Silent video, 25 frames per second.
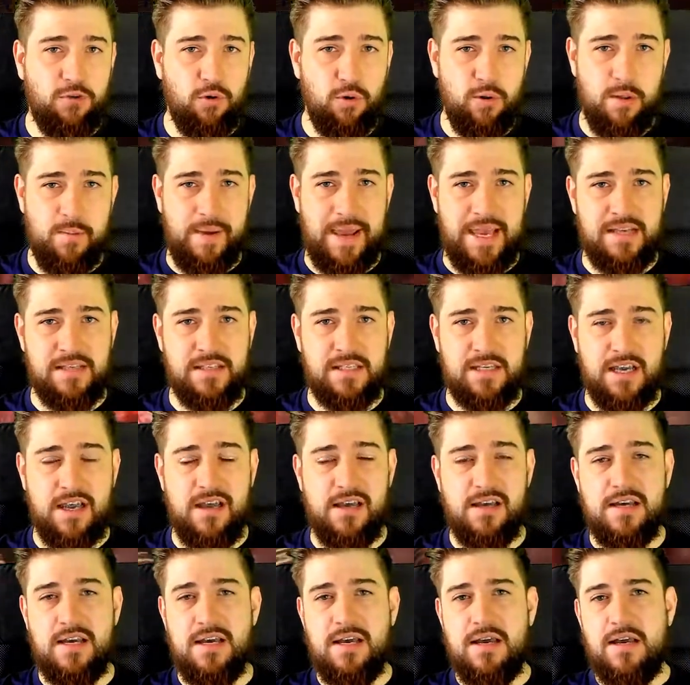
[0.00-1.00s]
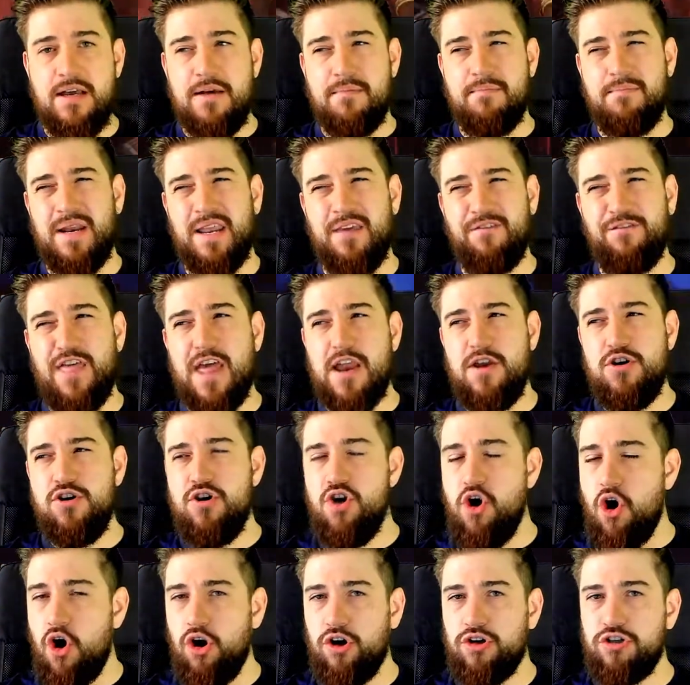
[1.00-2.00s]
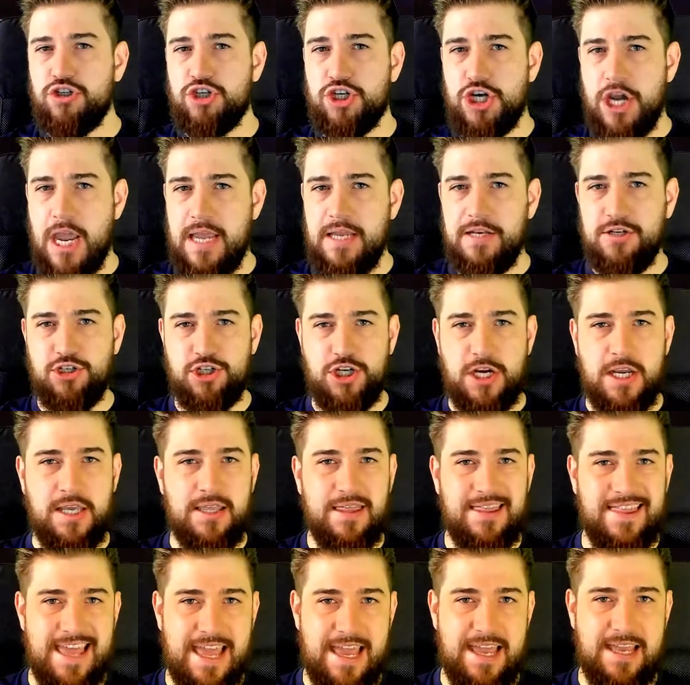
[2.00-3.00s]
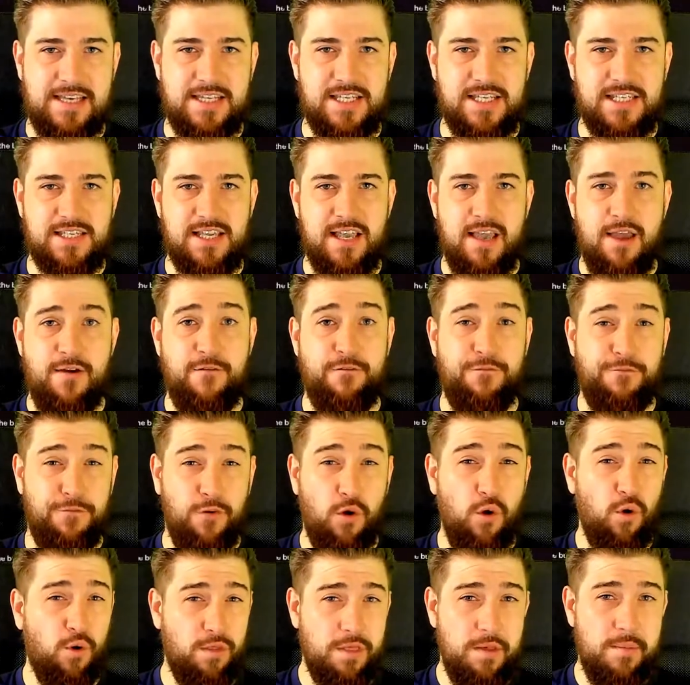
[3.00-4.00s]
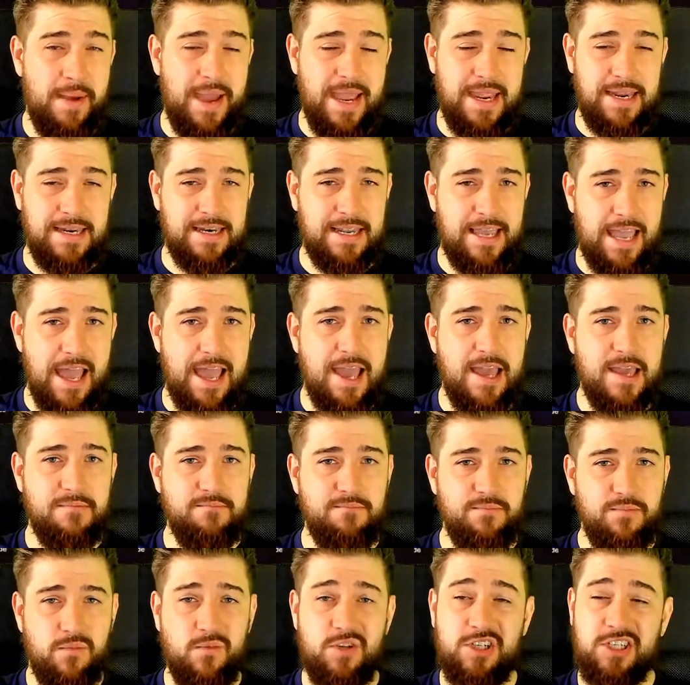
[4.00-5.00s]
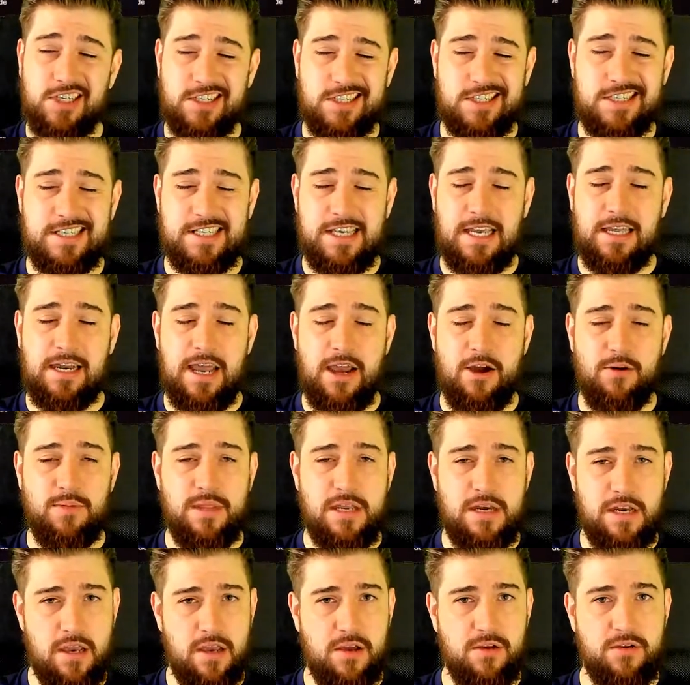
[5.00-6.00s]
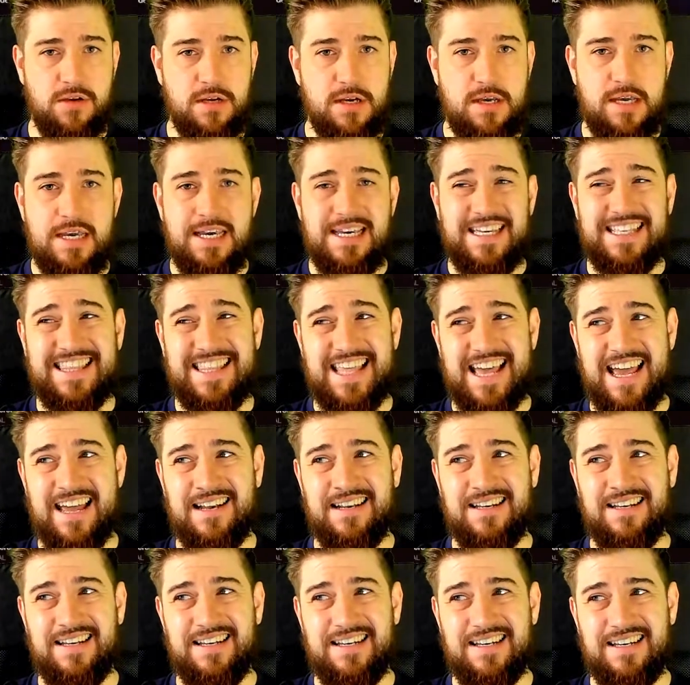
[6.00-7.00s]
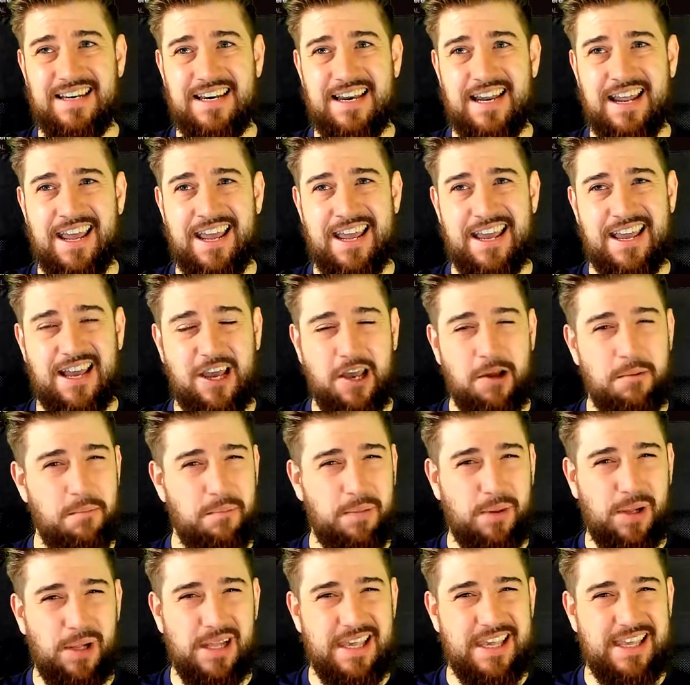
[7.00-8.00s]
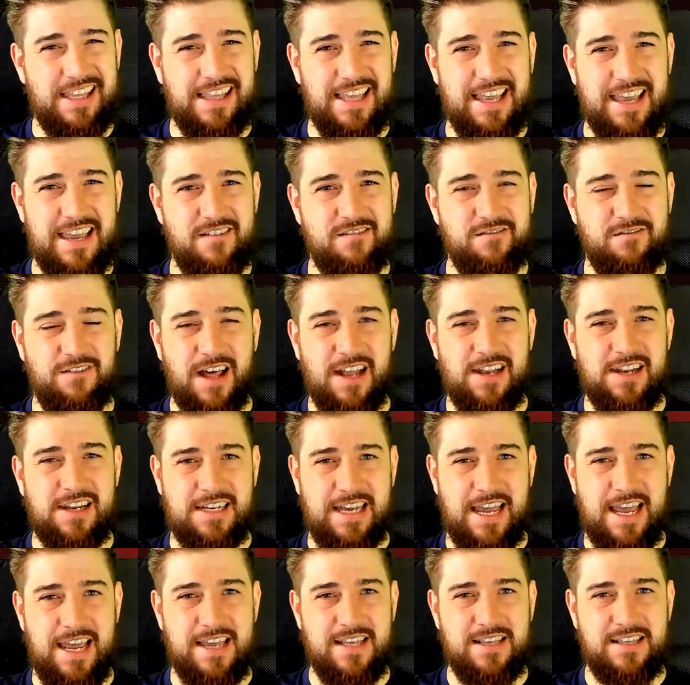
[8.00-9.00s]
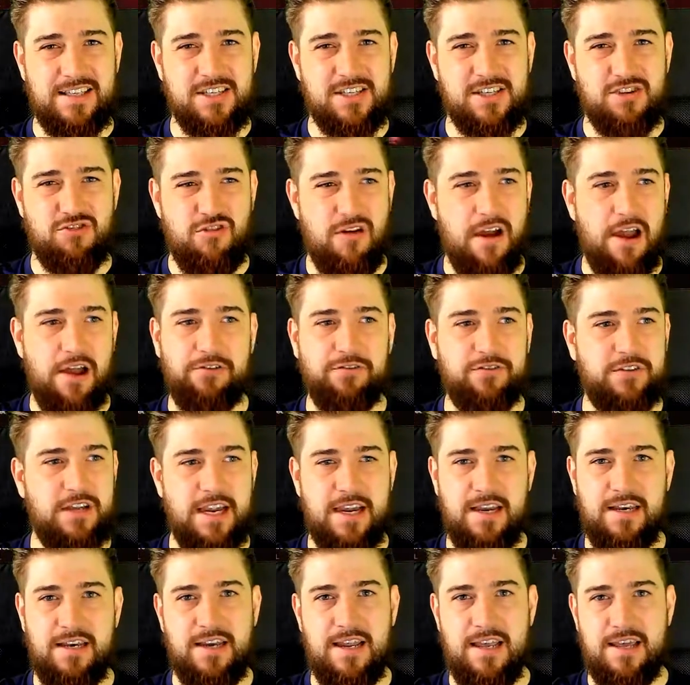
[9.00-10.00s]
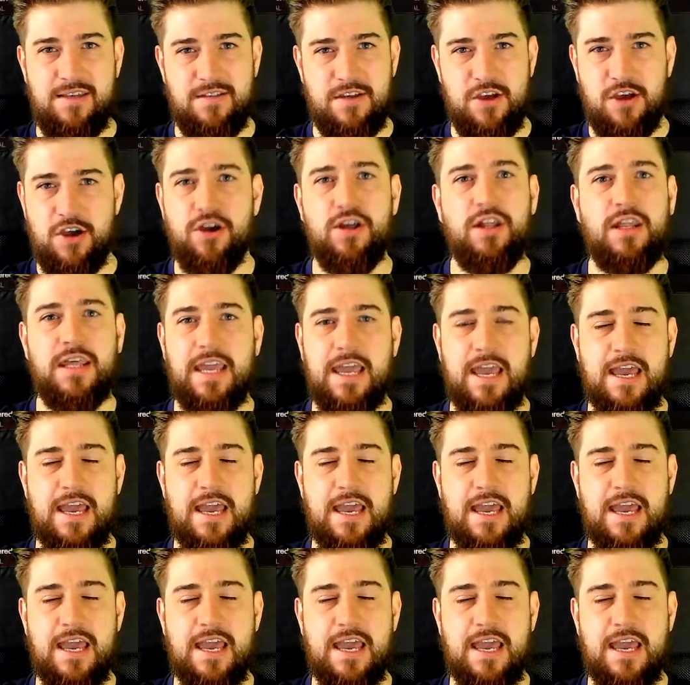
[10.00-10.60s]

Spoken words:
for the beta. But if they're not changing this for the main game, which I sincerely hope they do, then it completely invalidates crafting in the early